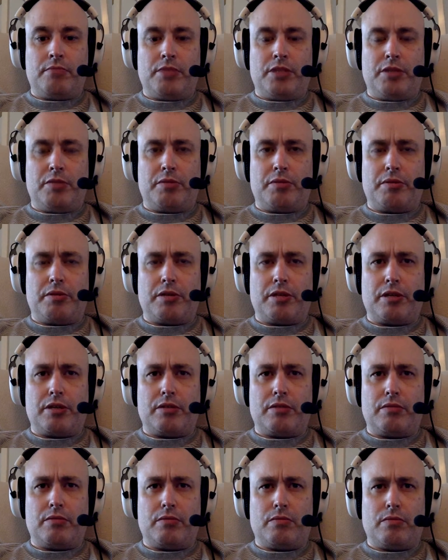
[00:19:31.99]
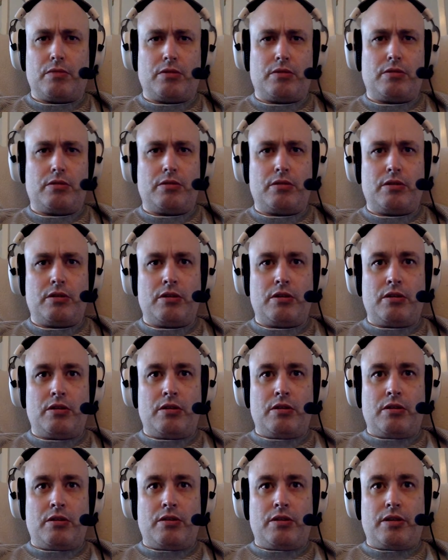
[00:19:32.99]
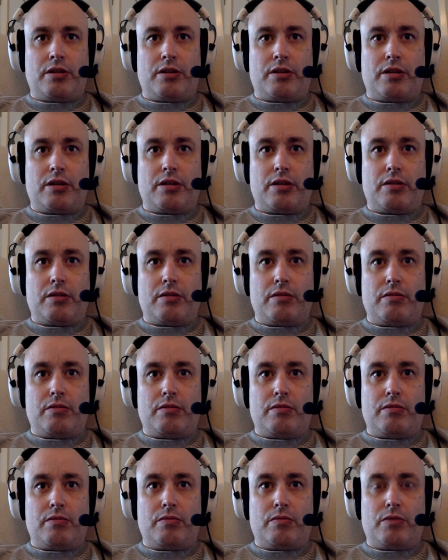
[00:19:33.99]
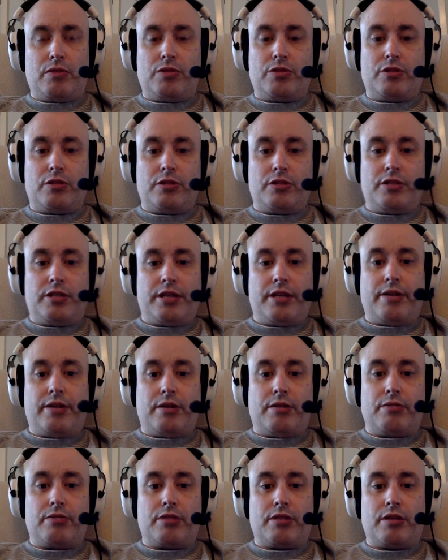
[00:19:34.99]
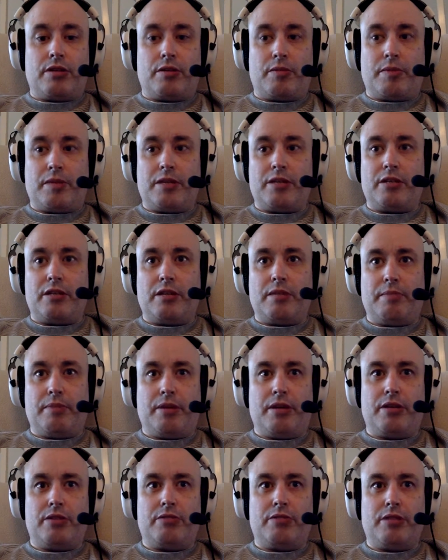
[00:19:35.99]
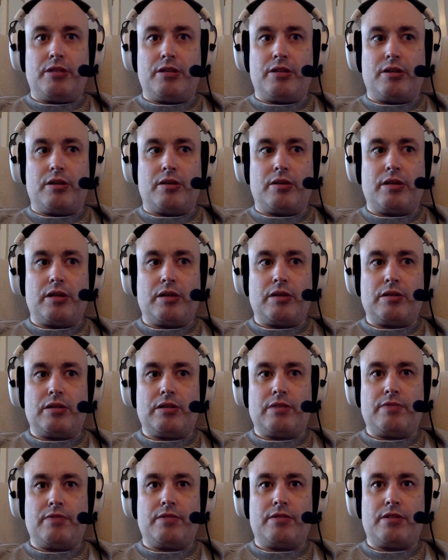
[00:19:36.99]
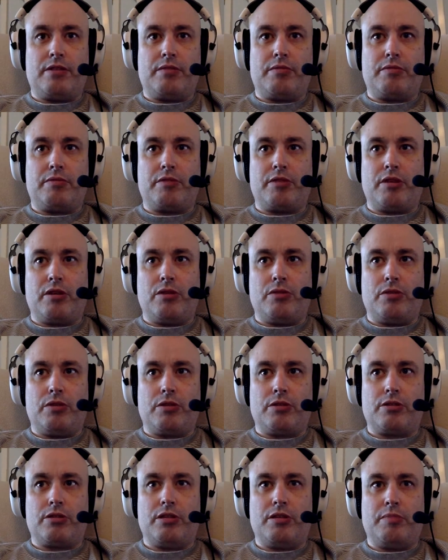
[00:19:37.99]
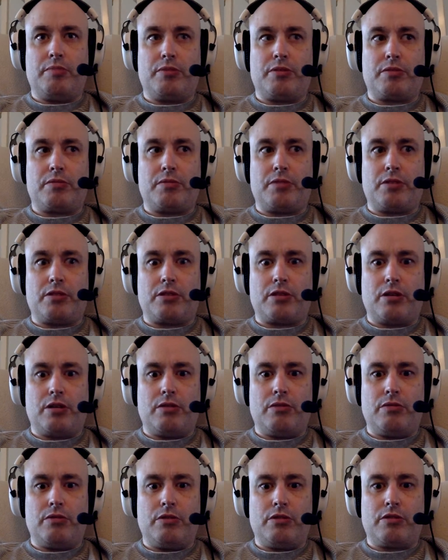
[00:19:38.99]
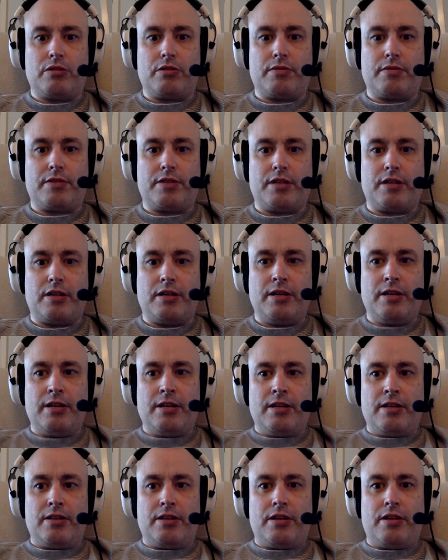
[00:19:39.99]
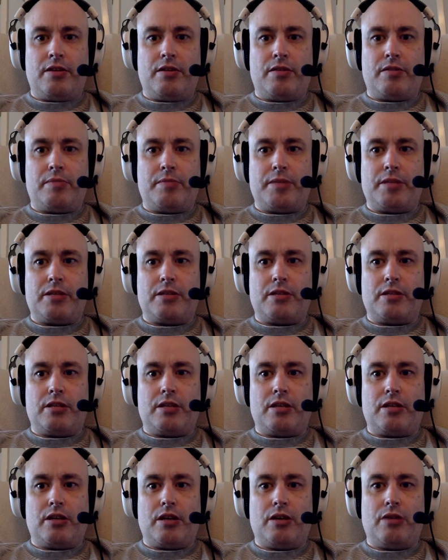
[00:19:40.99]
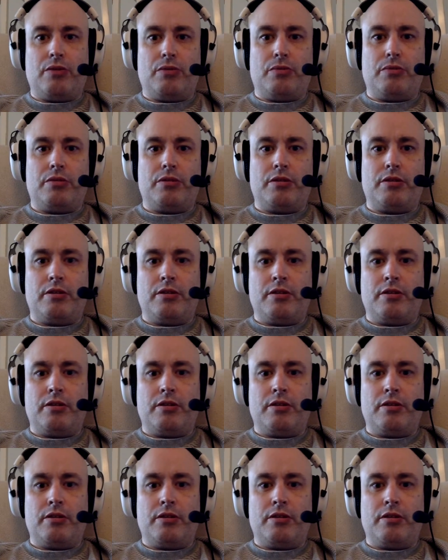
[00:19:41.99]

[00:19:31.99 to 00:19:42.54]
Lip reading: And you're probably thinking, what? They are like ones and zeros. They are basically binary. They are like different types of code. They are C++ code and stuff like that. They are basically code.